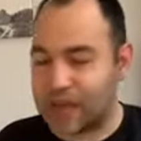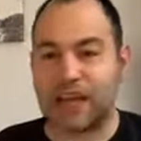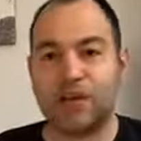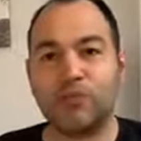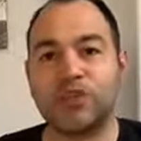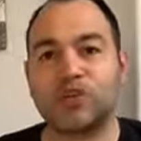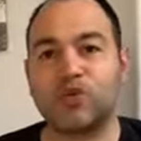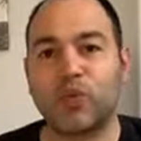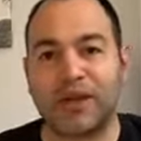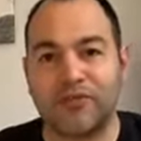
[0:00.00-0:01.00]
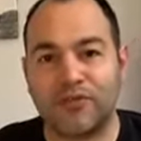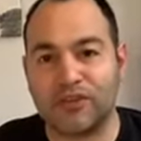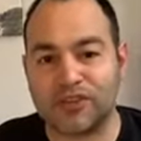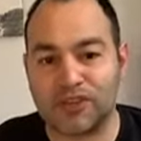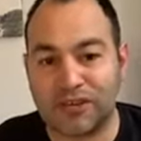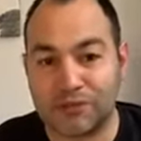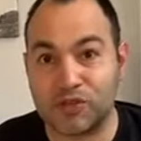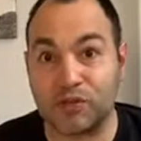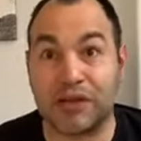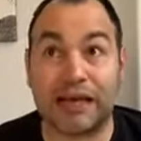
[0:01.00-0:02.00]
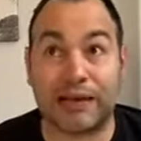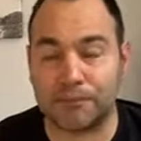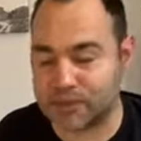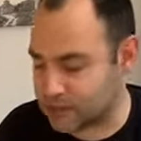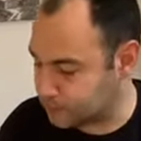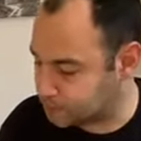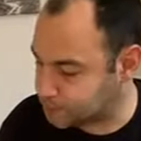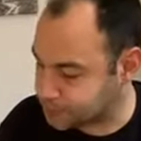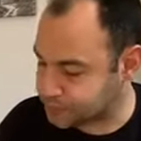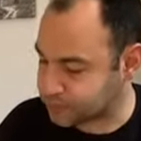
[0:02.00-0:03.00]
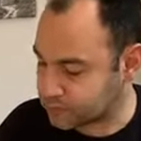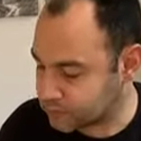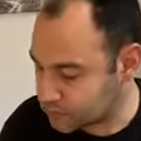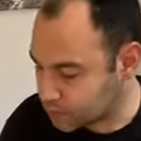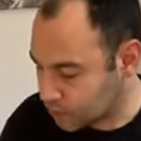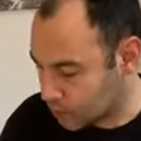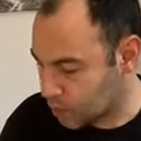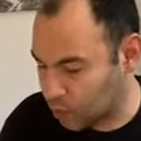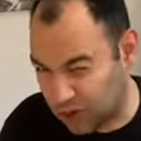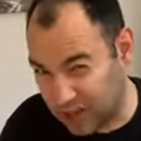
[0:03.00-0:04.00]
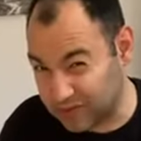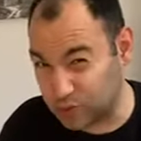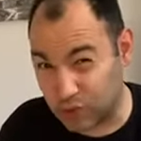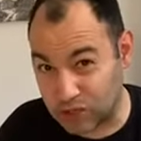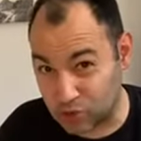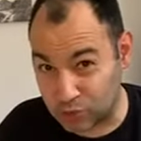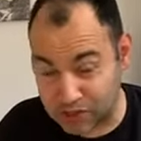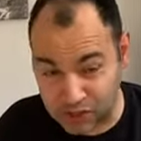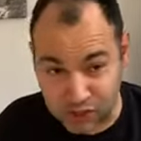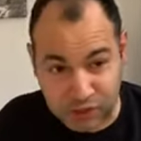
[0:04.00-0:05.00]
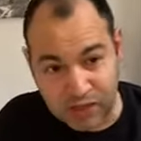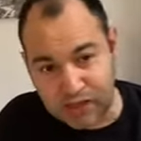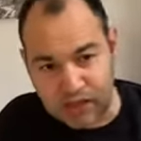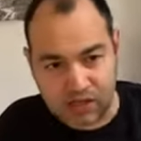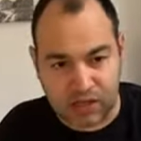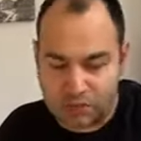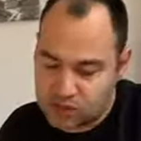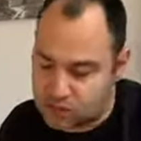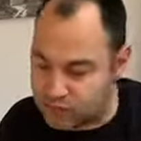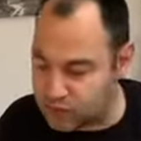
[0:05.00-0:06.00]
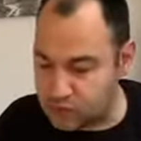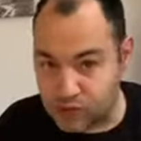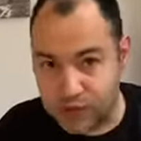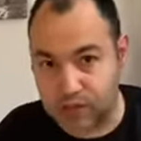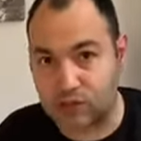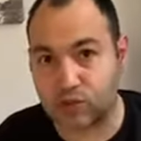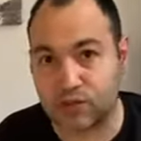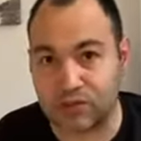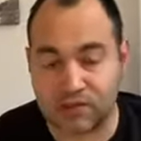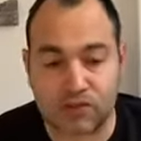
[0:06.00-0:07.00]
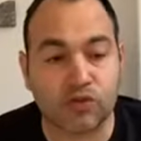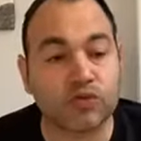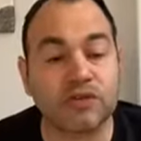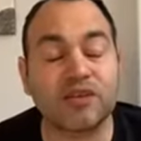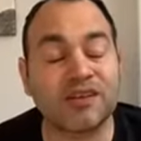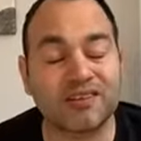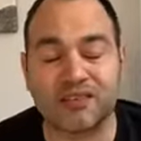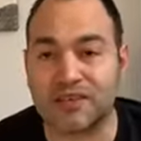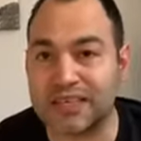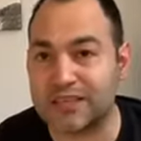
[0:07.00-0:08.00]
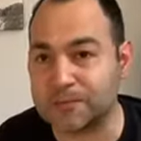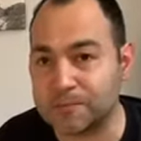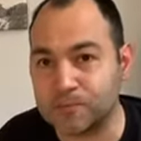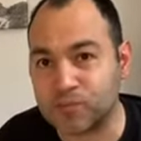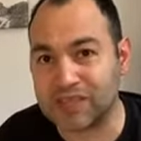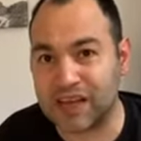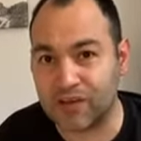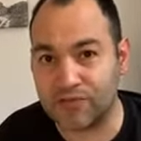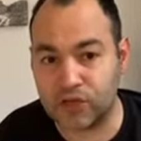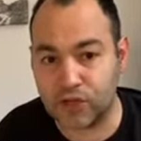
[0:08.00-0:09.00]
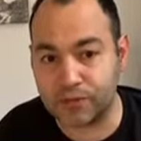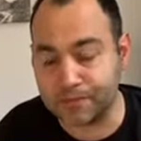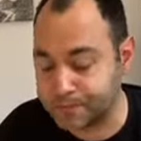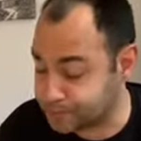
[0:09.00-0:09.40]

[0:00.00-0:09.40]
then we just wait for the time to elapse. What I normally do is get myself a little drink, sorted at the side, it's out of view.